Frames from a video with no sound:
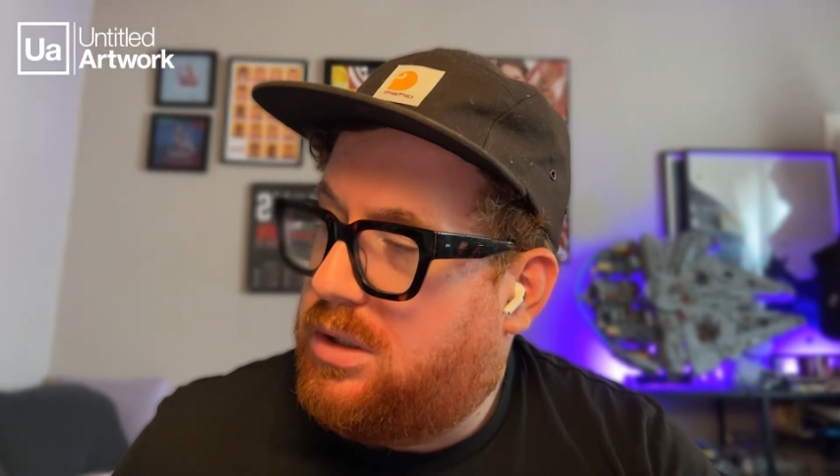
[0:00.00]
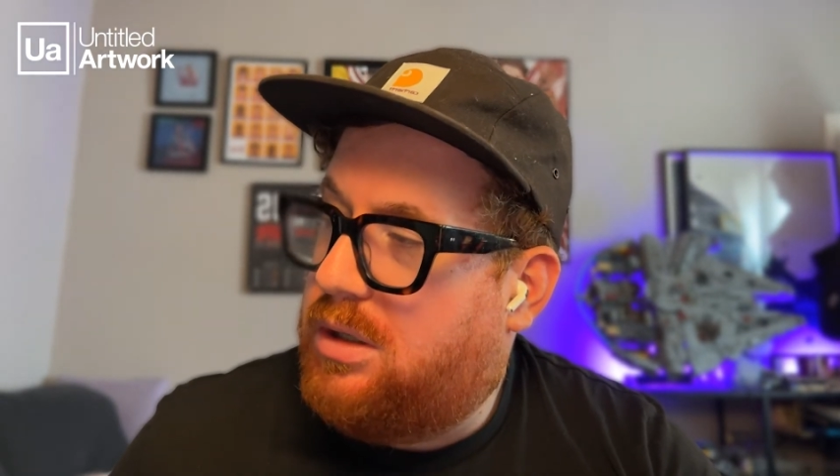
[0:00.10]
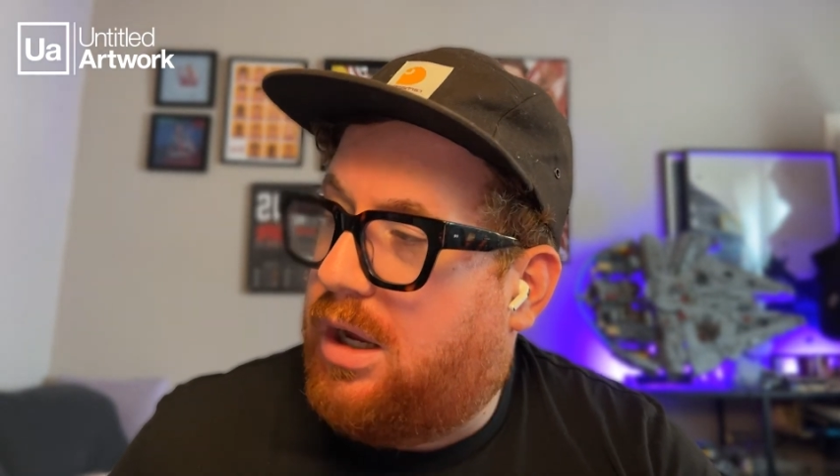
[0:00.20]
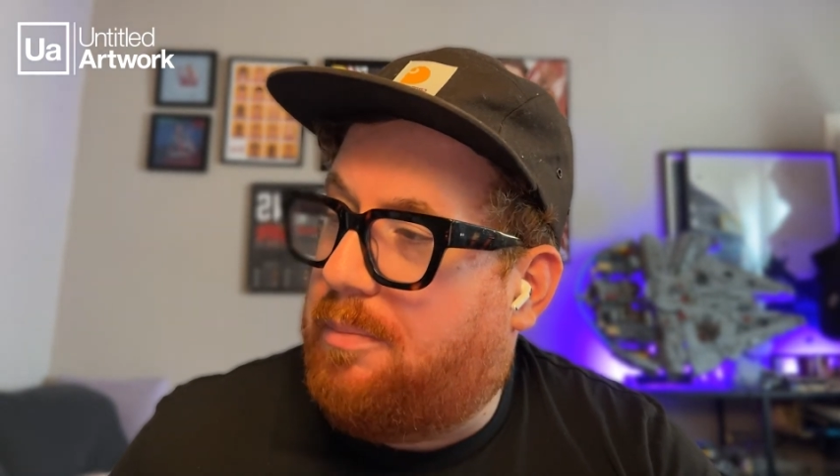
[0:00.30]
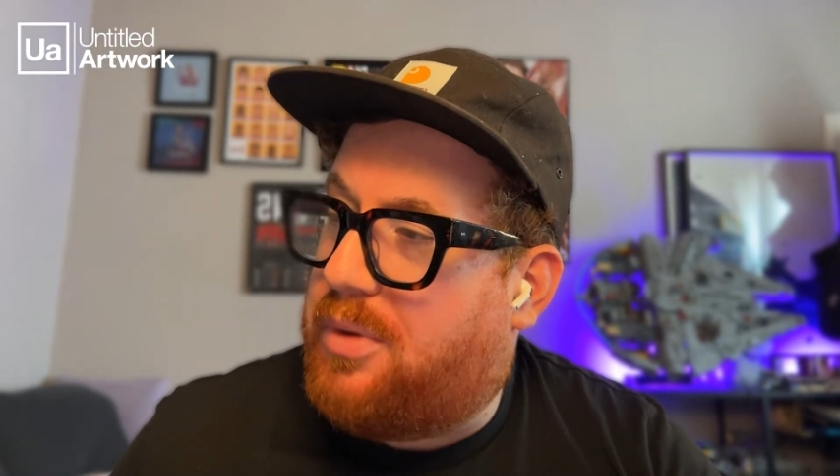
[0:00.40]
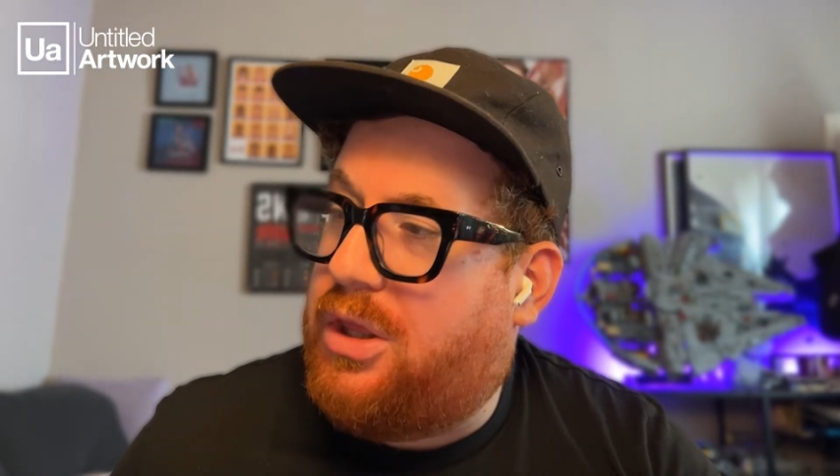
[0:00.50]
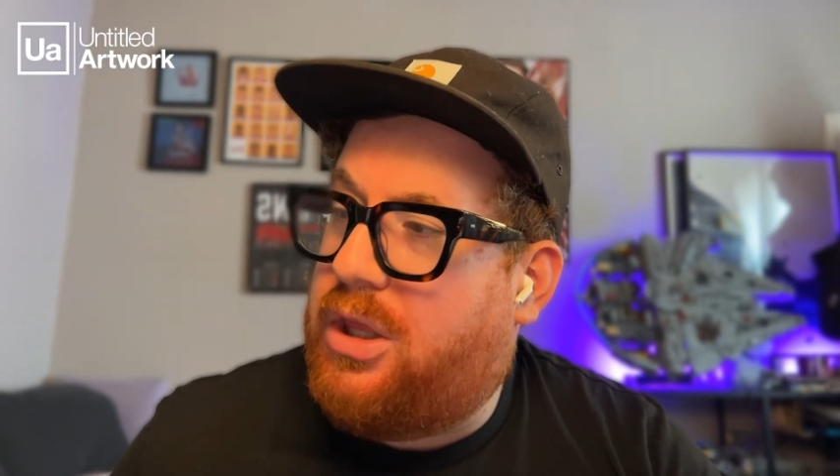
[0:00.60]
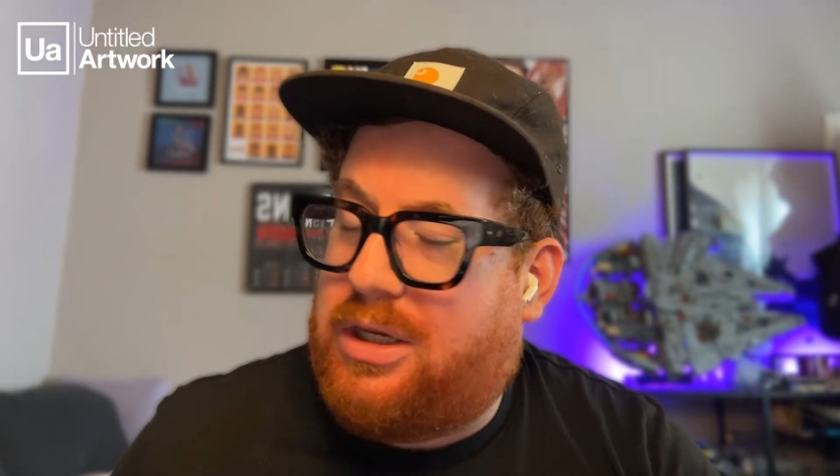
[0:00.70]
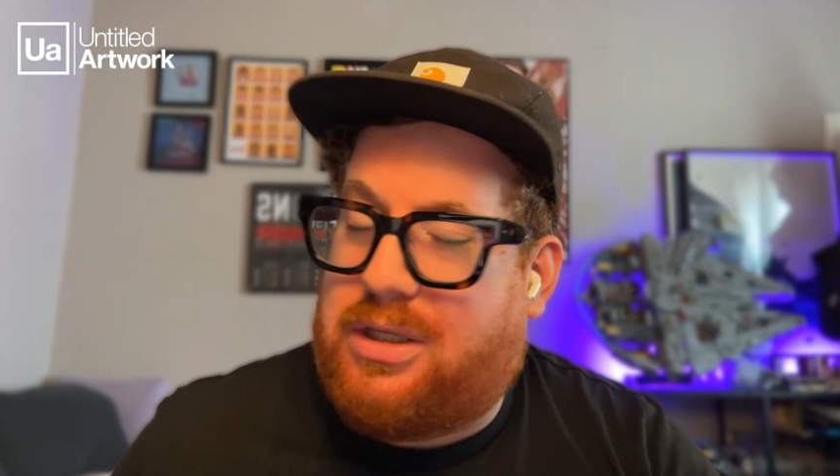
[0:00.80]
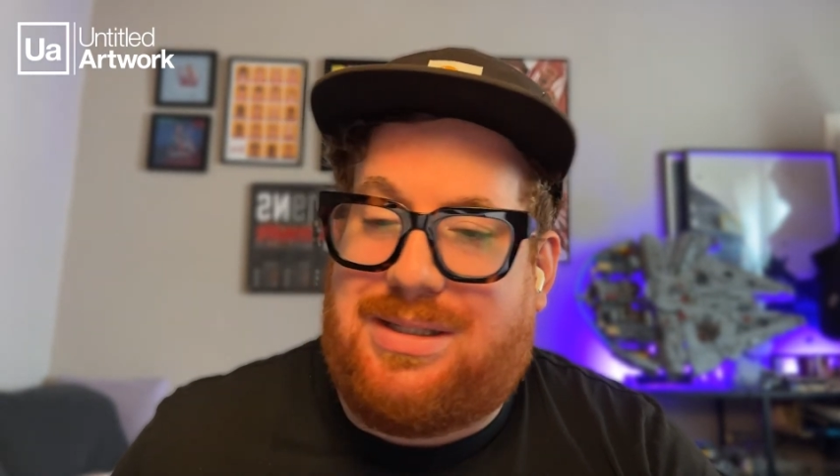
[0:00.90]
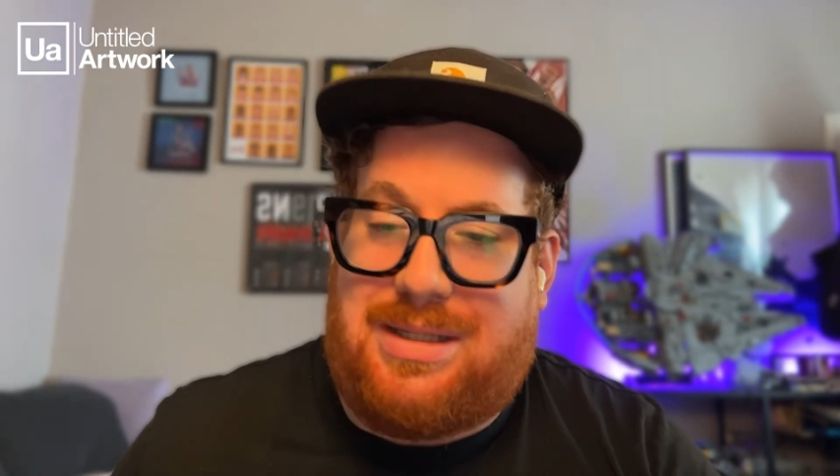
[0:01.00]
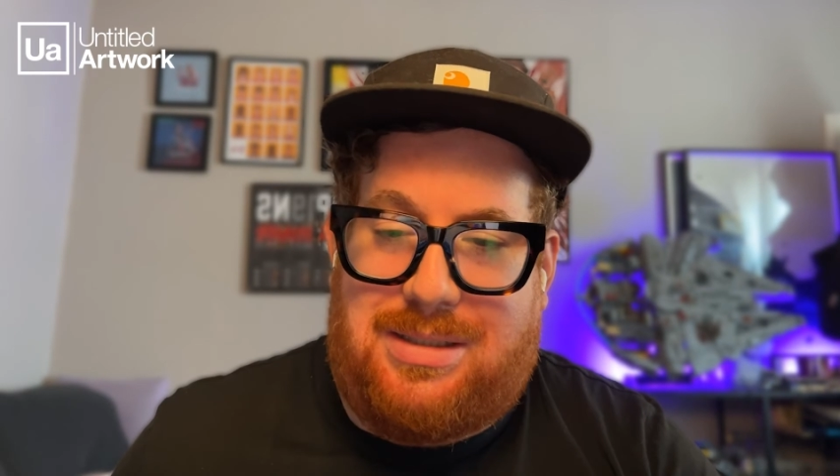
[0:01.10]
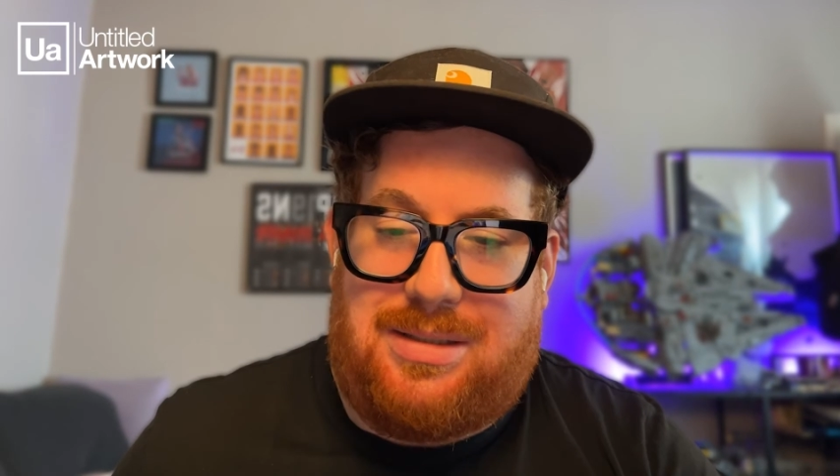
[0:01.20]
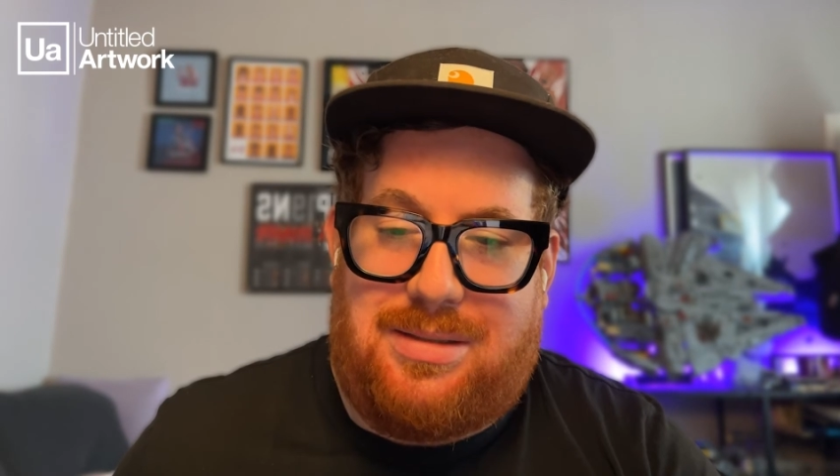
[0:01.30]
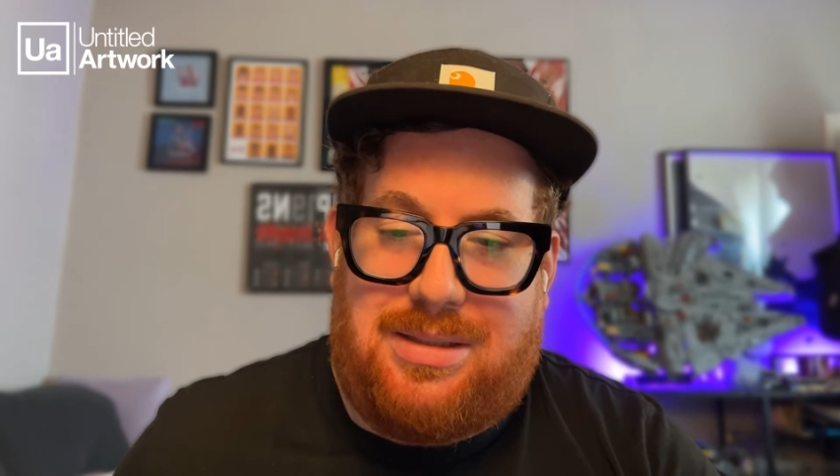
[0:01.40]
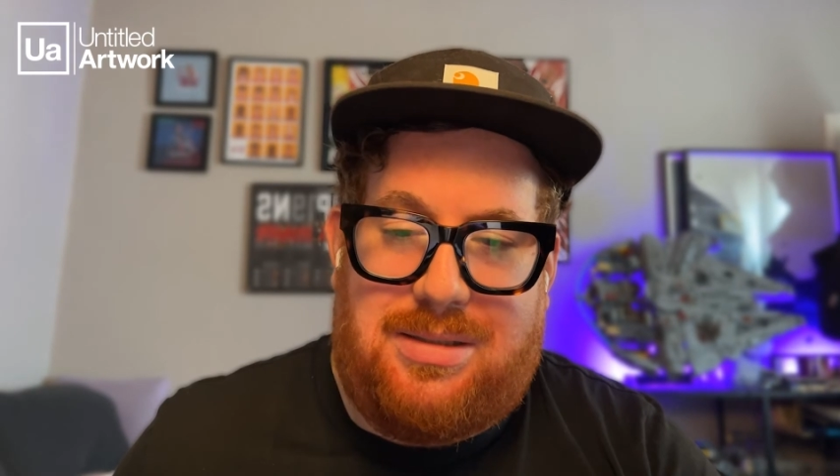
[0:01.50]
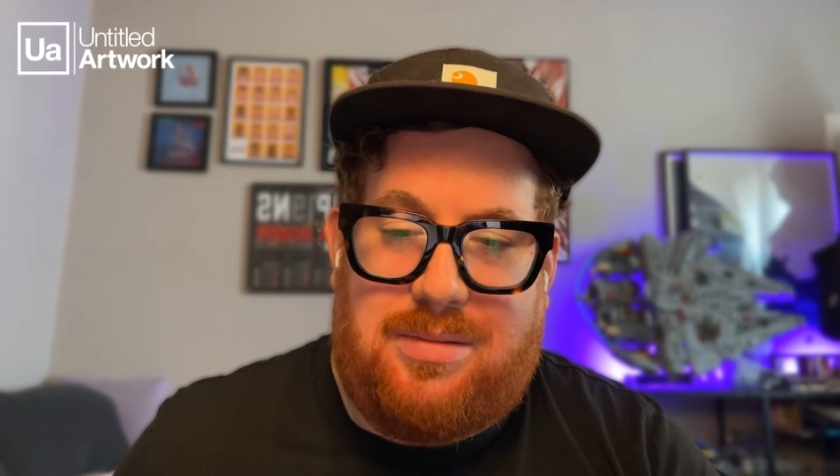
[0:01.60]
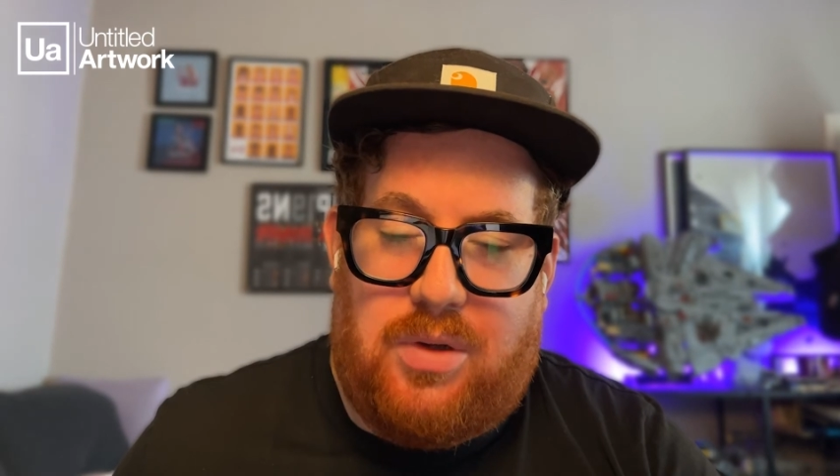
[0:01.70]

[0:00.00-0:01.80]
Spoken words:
But I think consistency is the